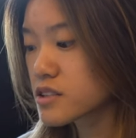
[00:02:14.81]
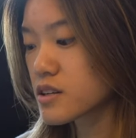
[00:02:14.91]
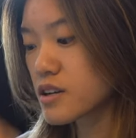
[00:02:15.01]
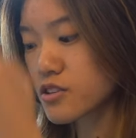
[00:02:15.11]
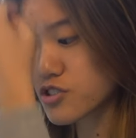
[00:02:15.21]

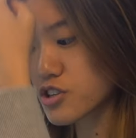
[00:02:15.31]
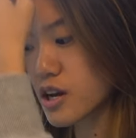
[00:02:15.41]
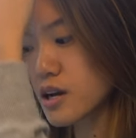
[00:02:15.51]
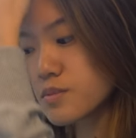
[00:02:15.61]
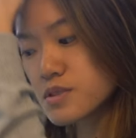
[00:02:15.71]
to other
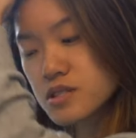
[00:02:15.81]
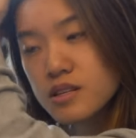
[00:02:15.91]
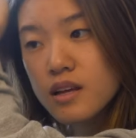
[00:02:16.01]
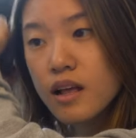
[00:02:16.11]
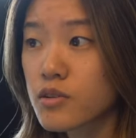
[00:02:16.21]
jobs
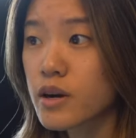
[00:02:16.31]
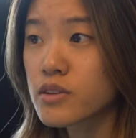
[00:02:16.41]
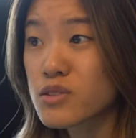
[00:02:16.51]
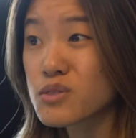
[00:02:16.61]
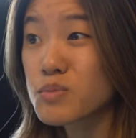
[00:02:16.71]

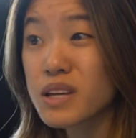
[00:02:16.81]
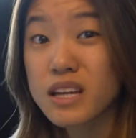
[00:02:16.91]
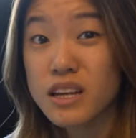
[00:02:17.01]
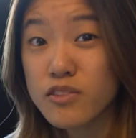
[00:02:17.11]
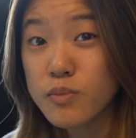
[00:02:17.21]
around the
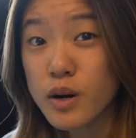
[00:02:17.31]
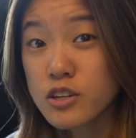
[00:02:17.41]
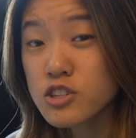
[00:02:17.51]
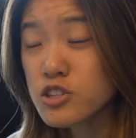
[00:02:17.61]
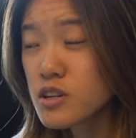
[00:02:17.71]
beginning of
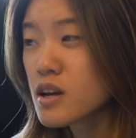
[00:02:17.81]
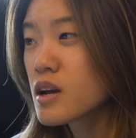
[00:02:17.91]
March